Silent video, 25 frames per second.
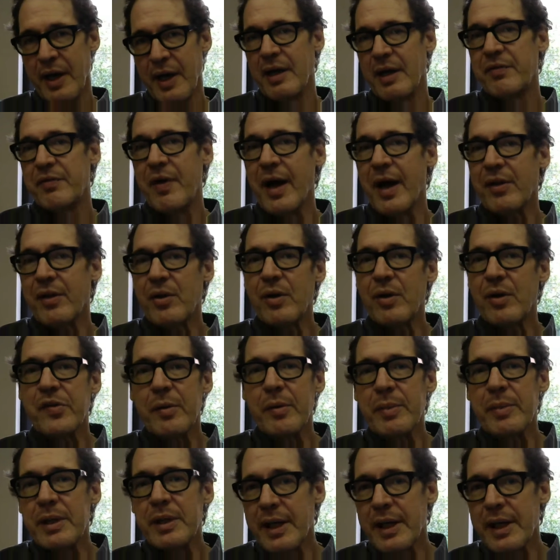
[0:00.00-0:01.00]
In fact, there are
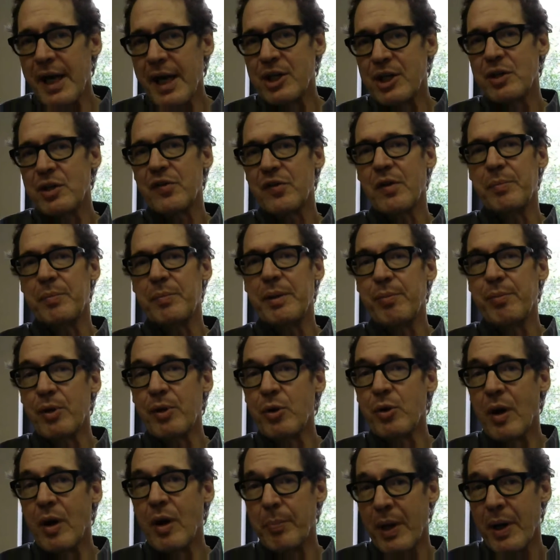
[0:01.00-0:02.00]
some indications that people
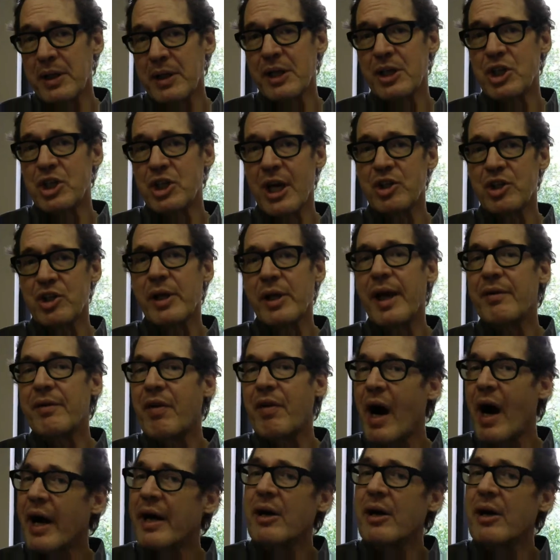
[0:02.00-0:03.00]
who are punished actually have
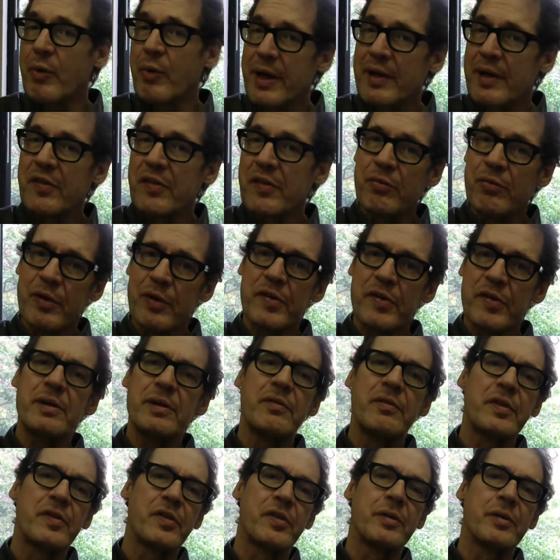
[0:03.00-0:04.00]
higher rates of
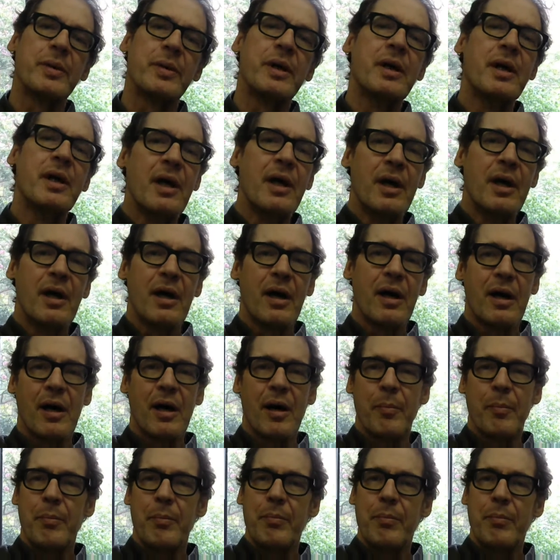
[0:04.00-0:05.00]
recidivism.
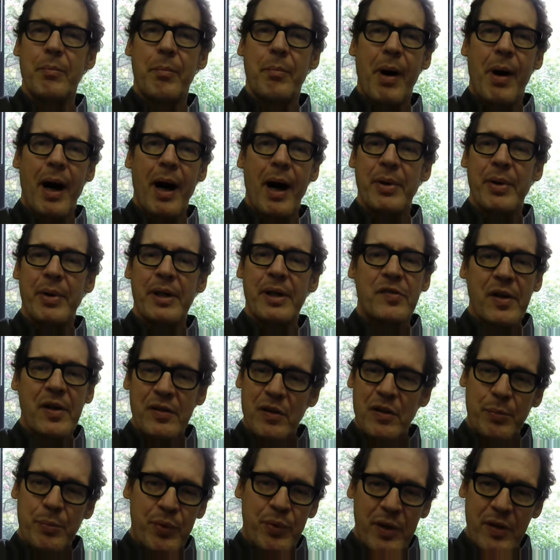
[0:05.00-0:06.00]
By being
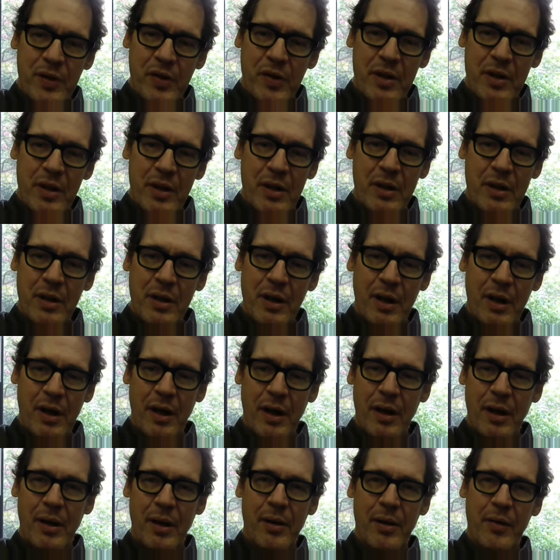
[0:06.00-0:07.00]
sent to prison,
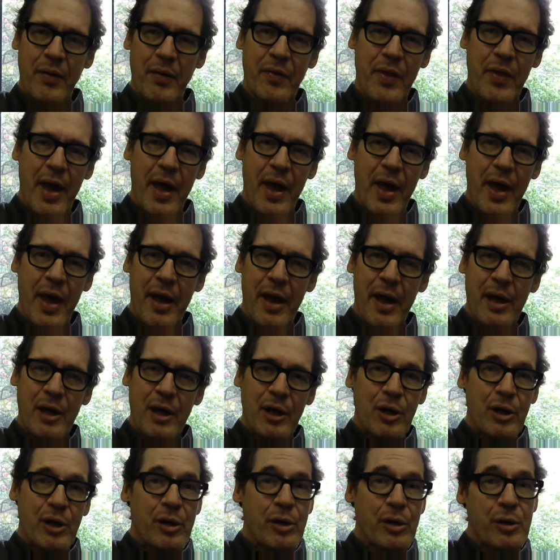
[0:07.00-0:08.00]
they
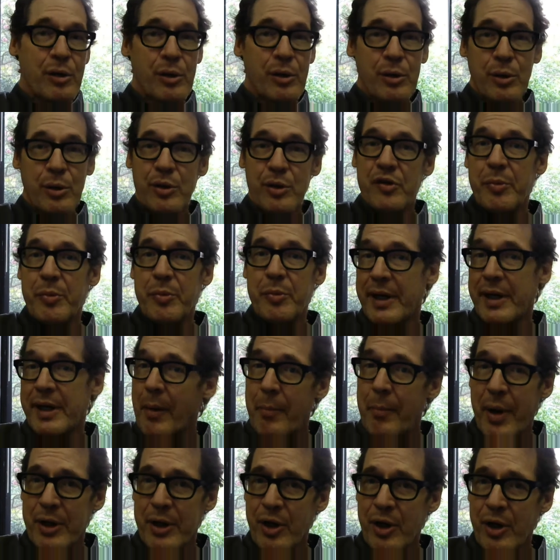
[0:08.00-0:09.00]
learn to
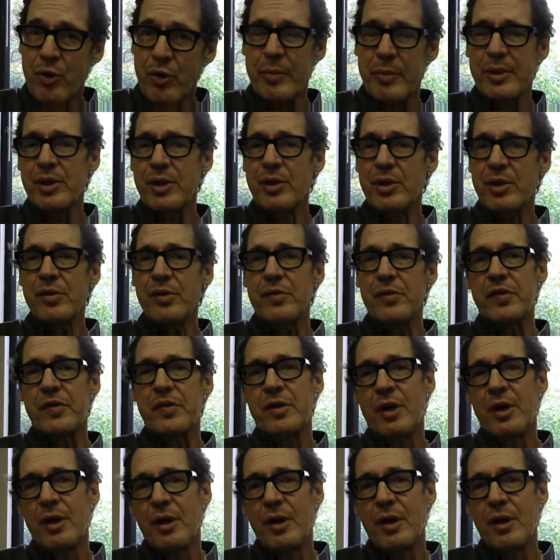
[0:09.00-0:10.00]
become better
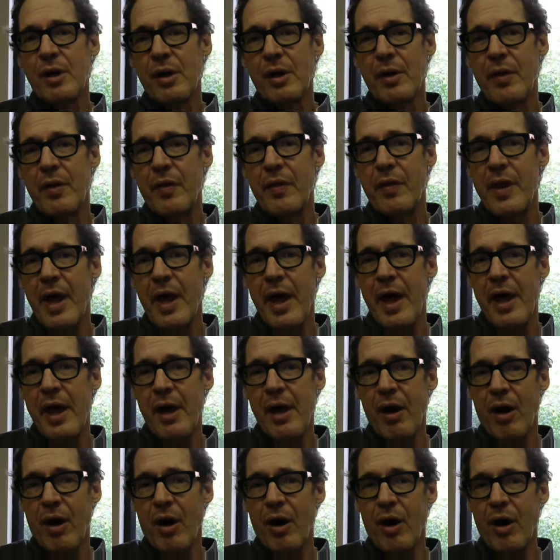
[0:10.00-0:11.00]
criminals.
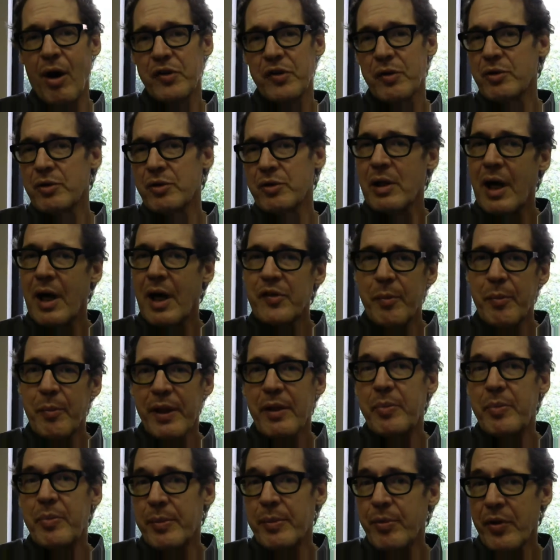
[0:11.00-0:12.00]
They are socialized by
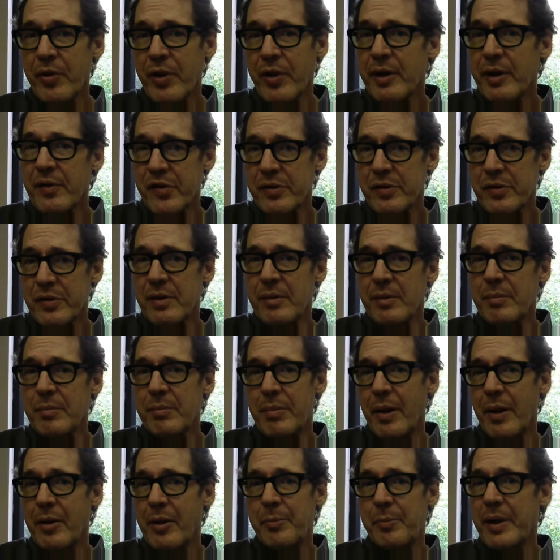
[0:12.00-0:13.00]
the people
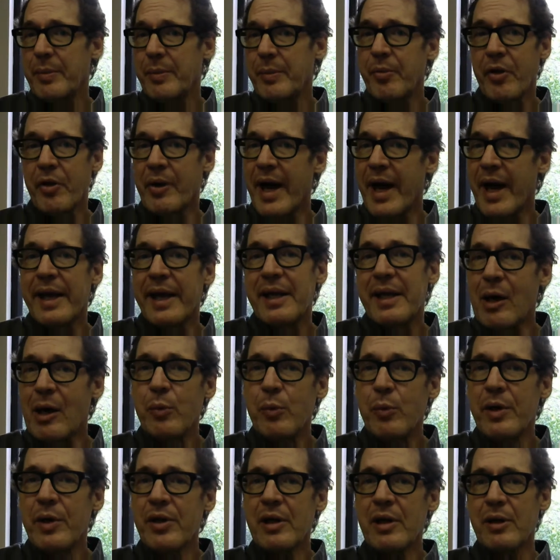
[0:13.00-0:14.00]
the people are hanging out
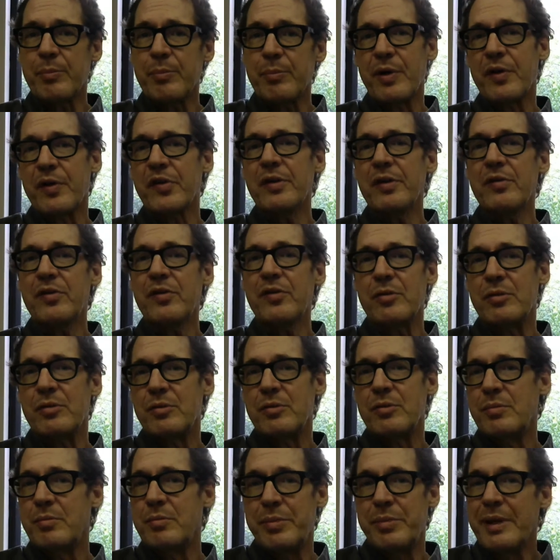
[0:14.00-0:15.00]
with in prison
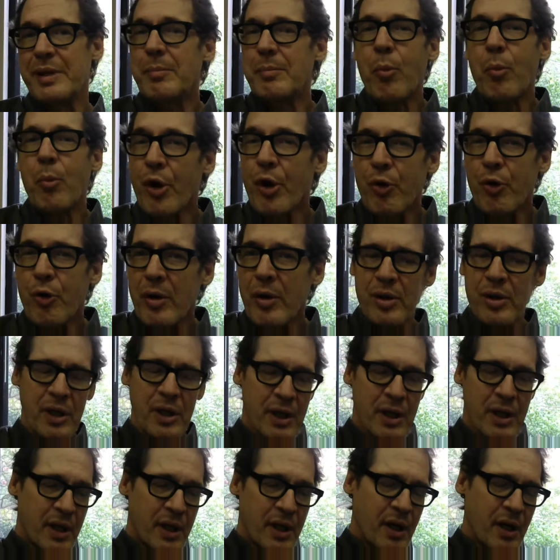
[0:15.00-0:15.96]
to be more criminal.